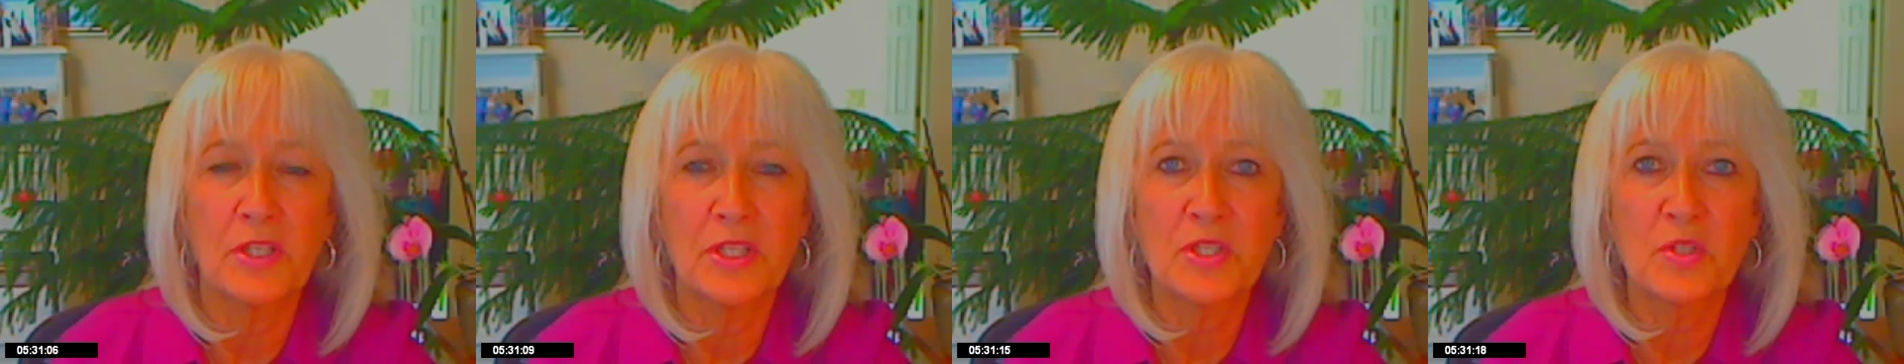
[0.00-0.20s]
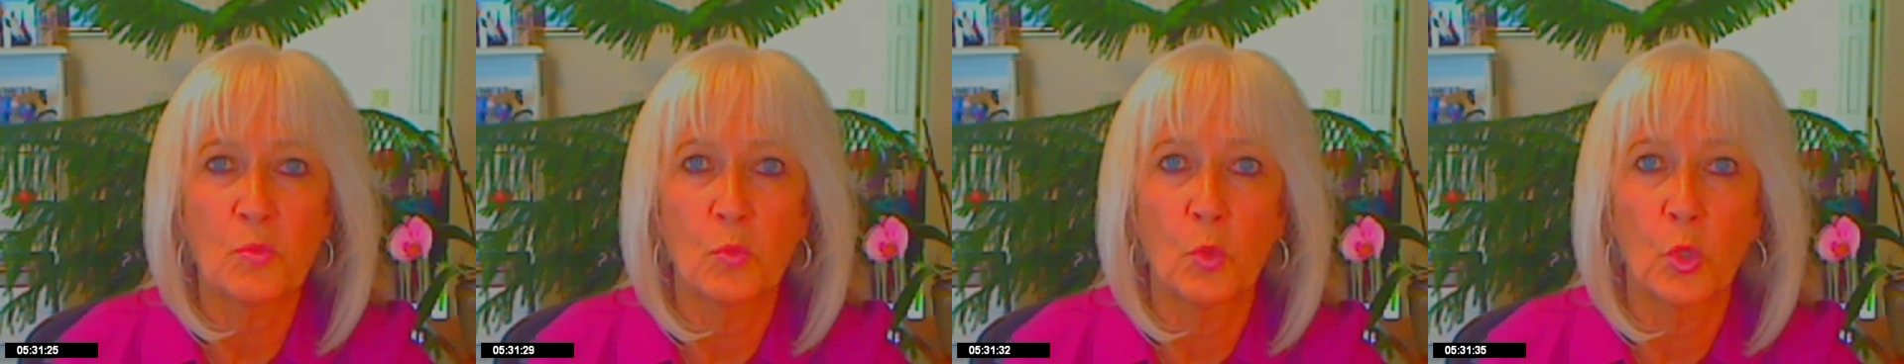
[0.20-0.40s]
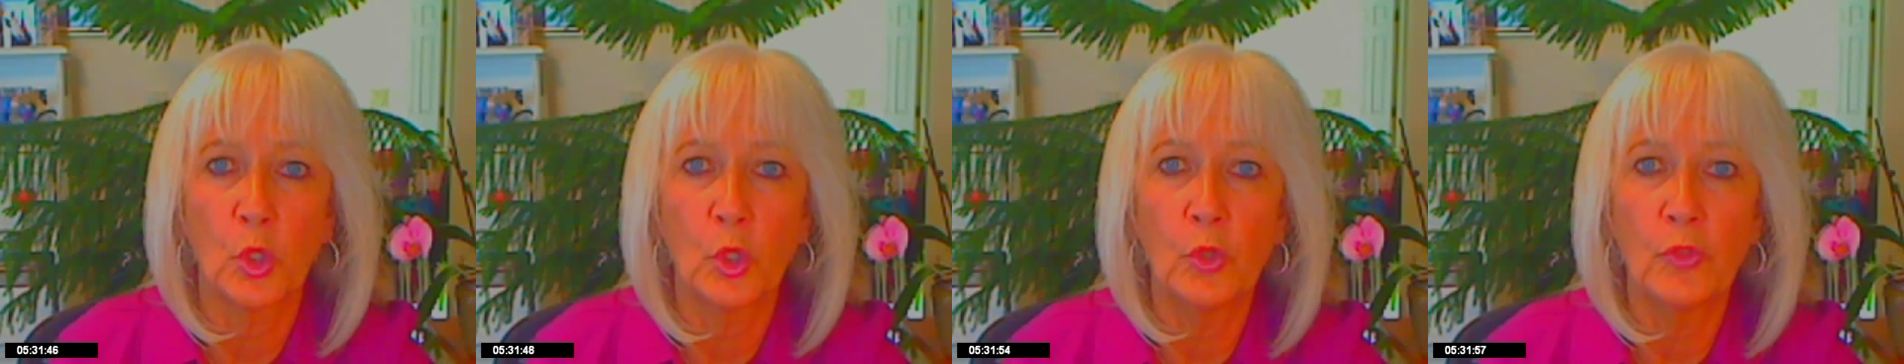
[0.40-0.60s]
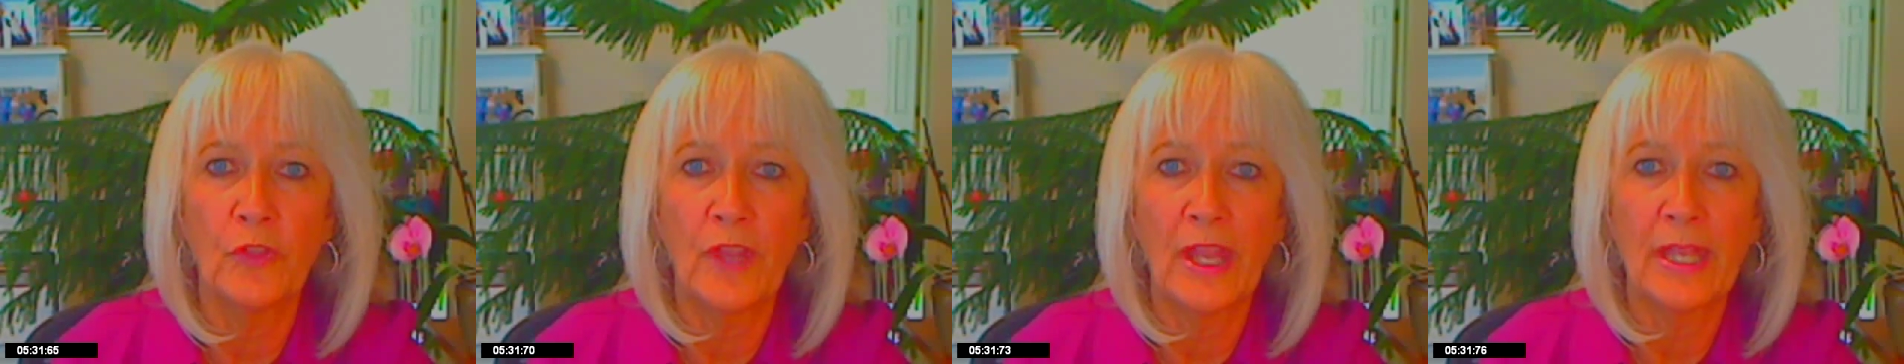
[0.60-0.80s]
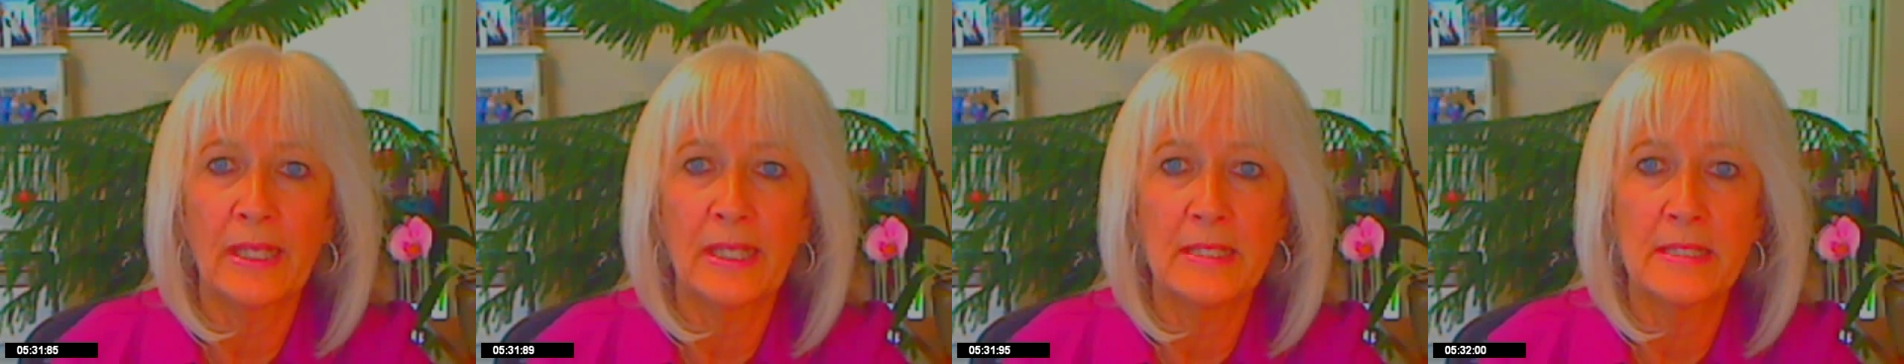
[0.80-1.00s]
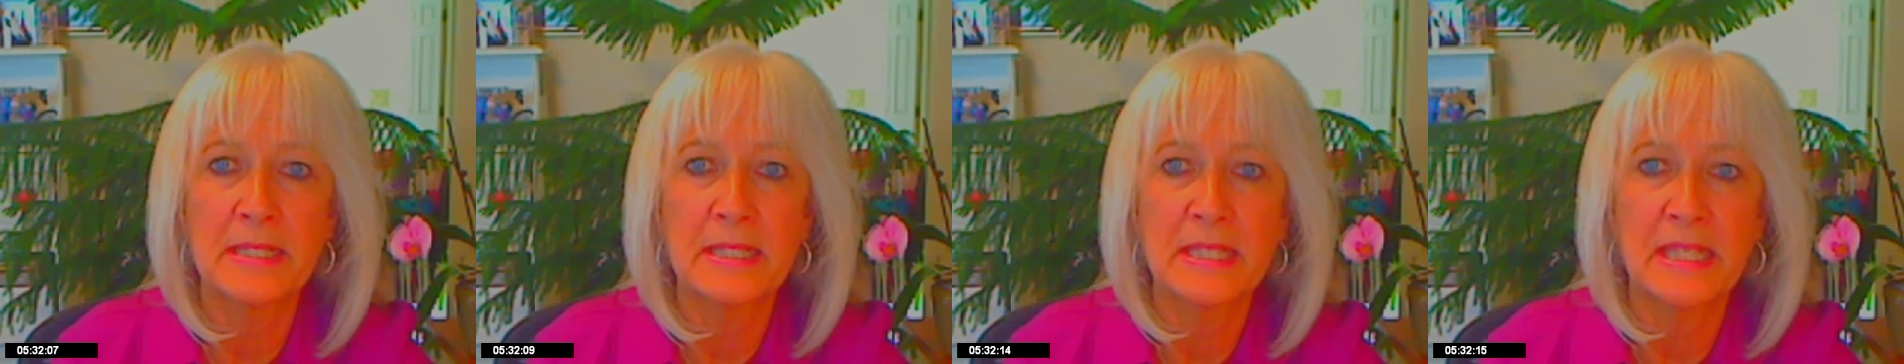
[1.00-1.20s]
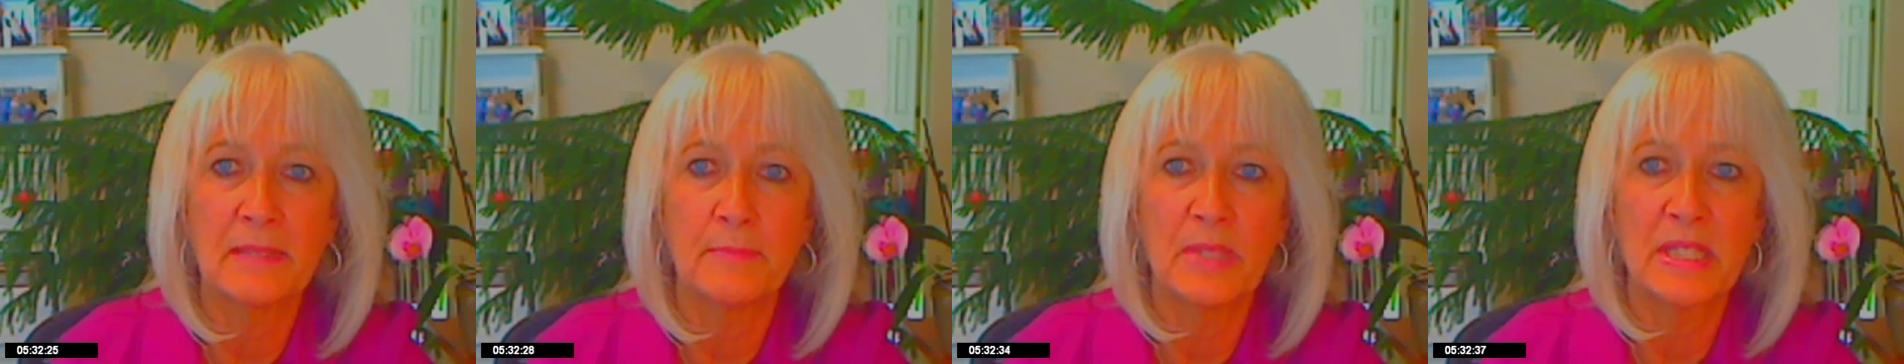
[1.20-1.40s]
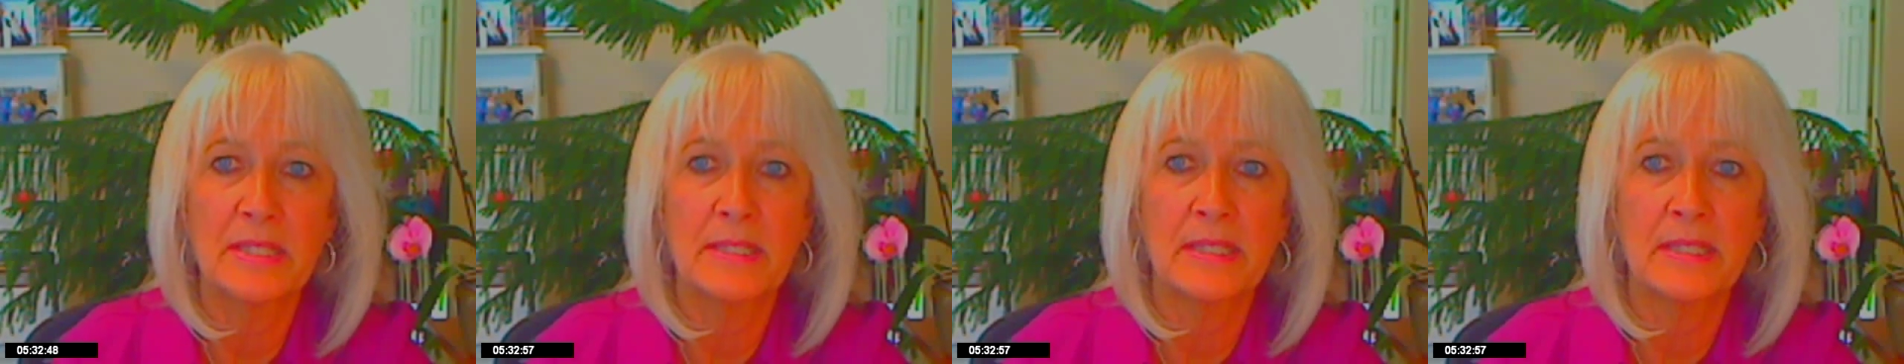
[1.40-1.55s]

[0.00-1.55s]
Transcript: of this world that can seem,